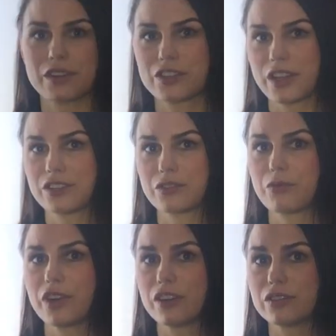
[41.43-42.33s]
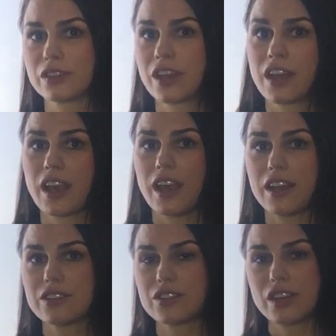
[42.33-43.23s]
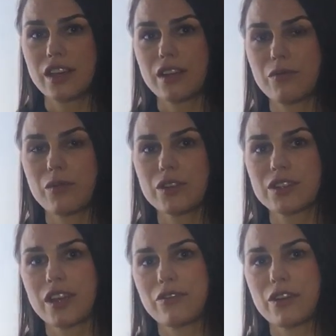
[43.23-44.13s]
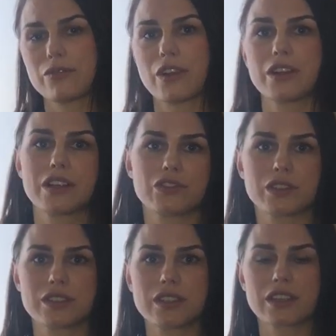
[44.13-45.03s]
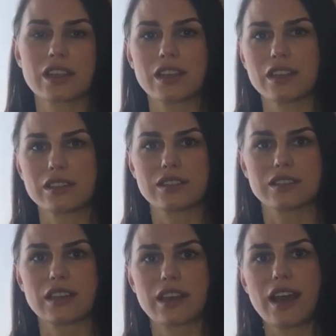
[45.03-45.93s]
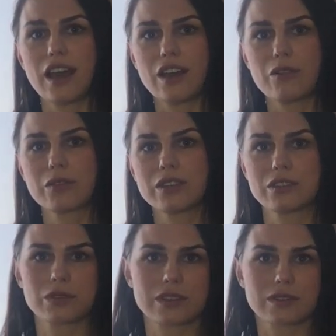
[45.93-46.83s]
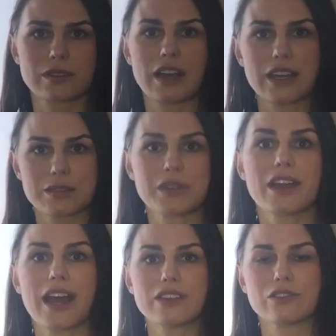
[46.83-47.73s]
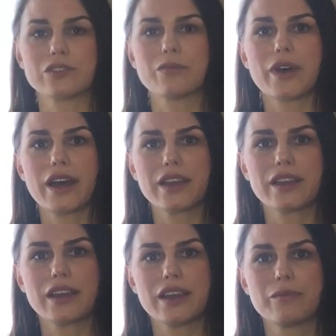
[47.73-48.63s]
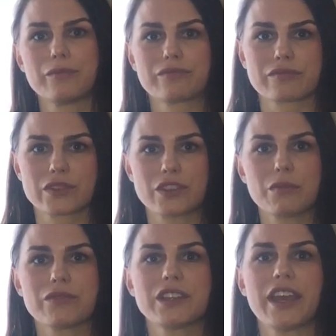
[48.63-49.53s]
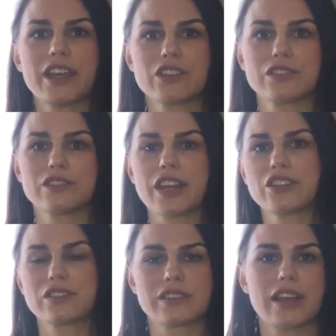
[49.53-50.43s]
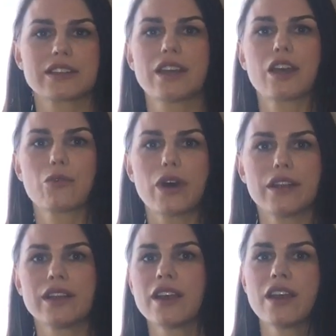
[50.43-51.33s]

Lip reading: for a changing world. And what I found very interesting is how this has been handled by some of the Asian nations like Taiwan,